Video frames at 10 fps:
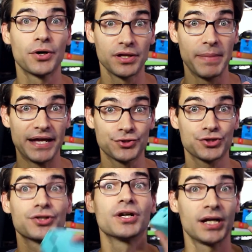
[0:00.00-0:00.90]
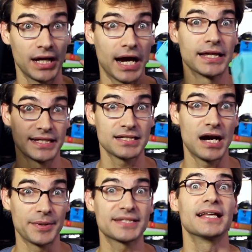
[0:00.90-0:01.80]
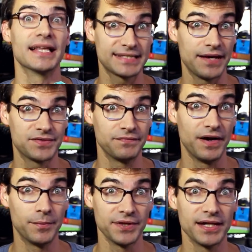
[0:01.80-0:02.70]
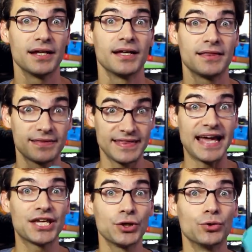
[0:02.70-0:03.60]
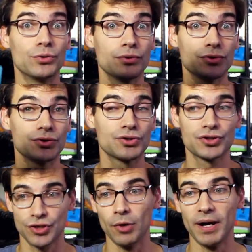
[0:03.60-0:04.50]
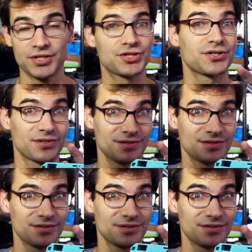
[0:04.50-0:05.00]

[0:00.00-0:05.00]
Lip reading: to the bench and let's talk about this and let's have some fun with it. Thank you so much.